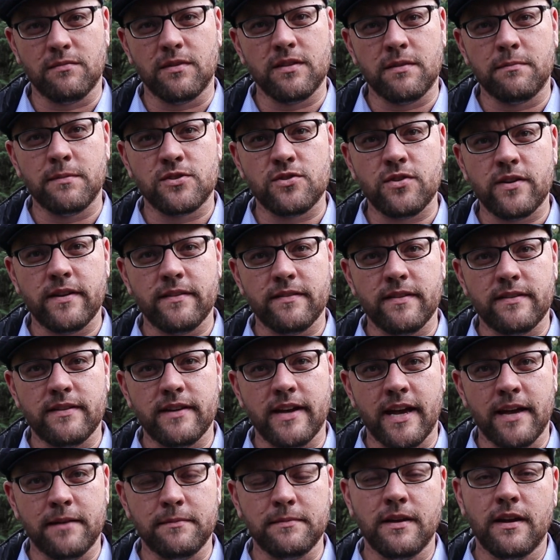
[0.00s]
the majority of the
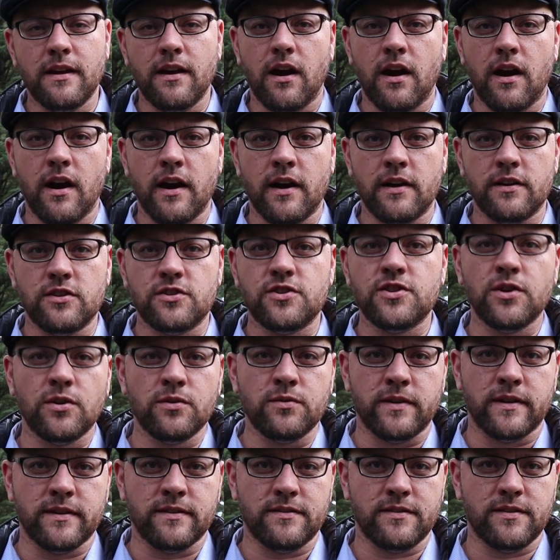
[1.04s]
times, are
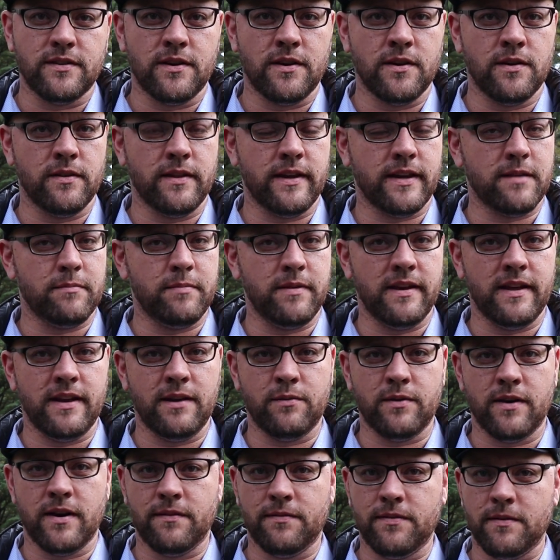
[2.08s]
children. So they could be
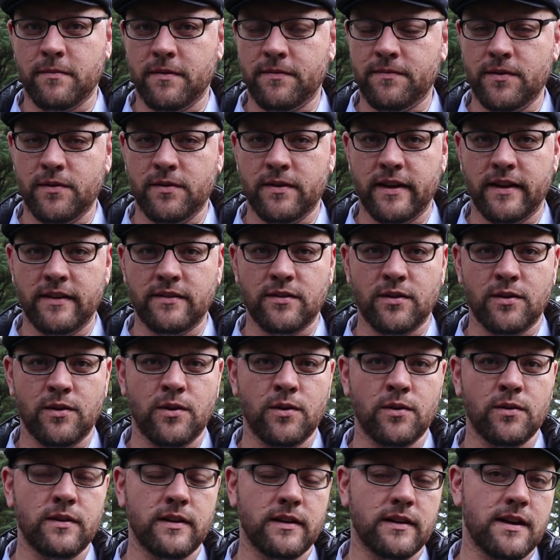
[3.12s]
anywhere from a few days
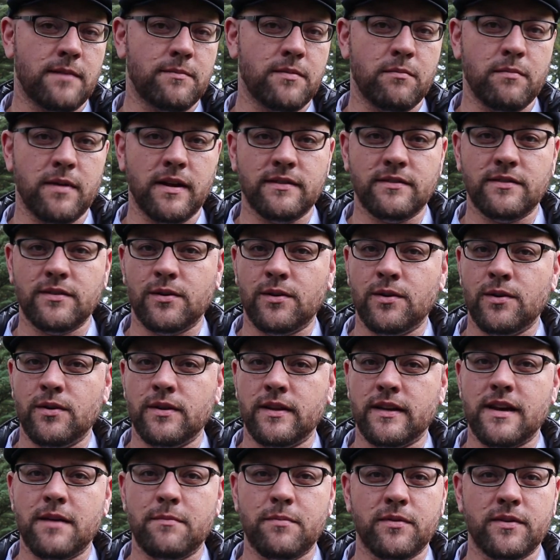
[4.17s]
old, a couple months
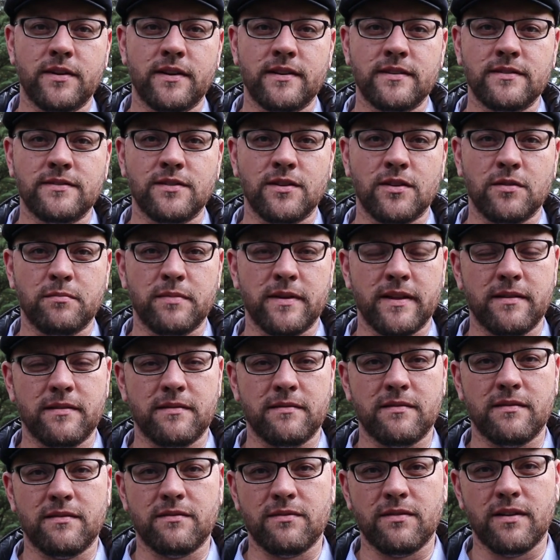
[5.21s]
old, a couple years old. But
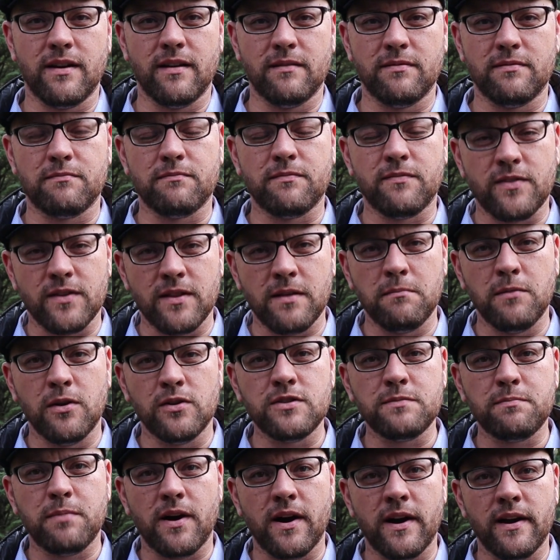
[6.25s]
uh, for the
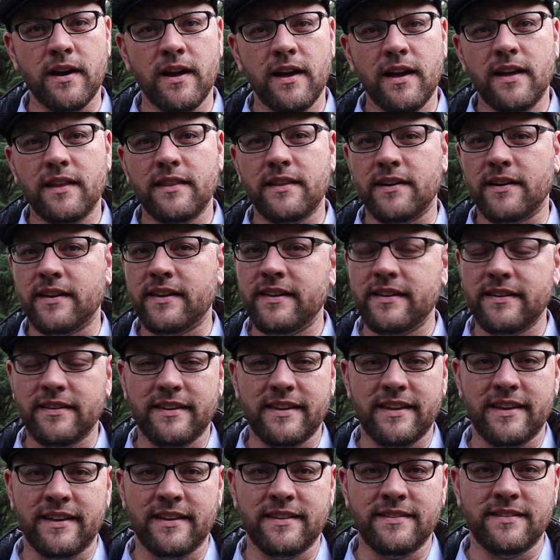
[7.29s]
most part, they're
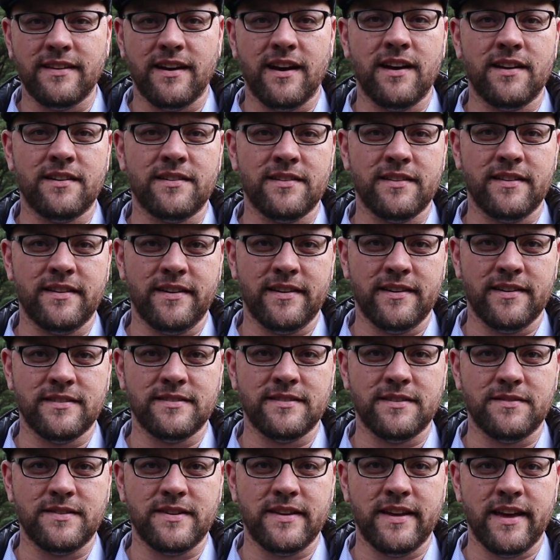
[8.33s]
kids under the
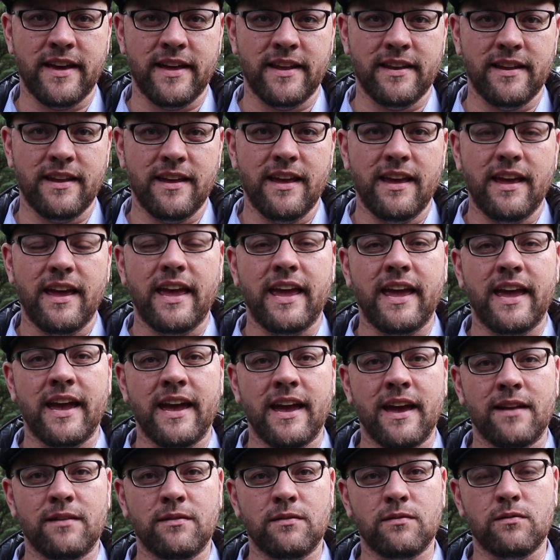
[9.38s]
years of 10.
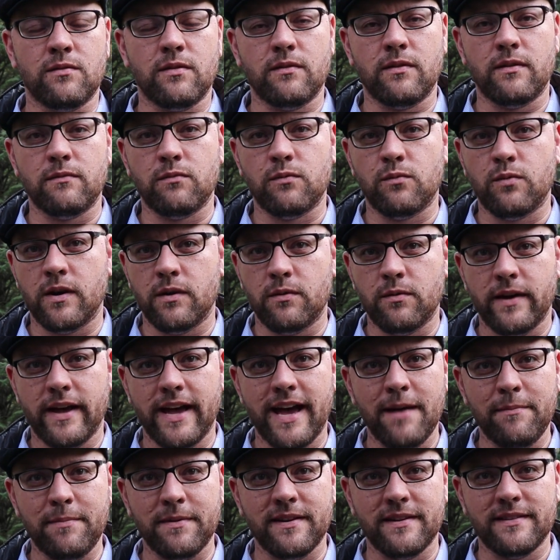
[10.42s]
And what
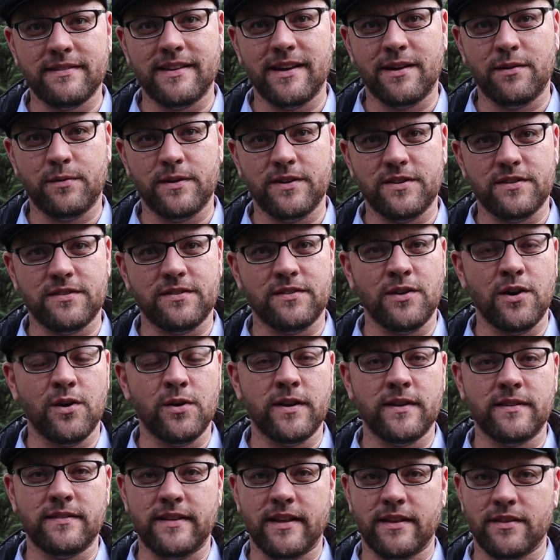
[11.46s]
happened is that we just
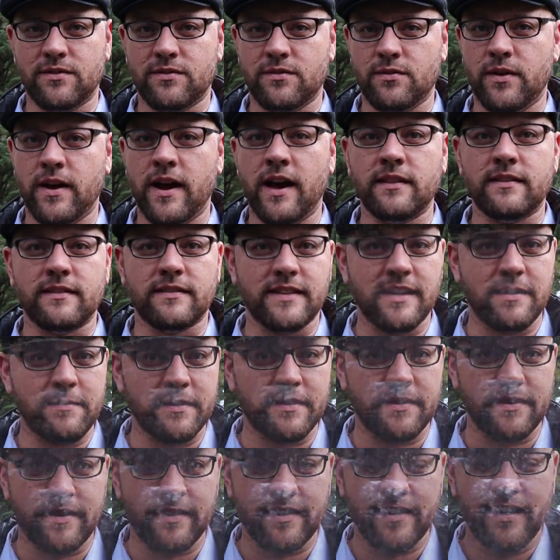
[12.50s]
noticed that throughout the
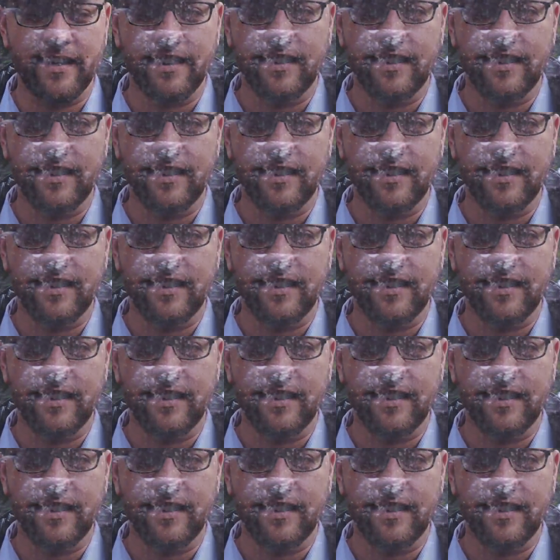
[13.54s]
cemetery,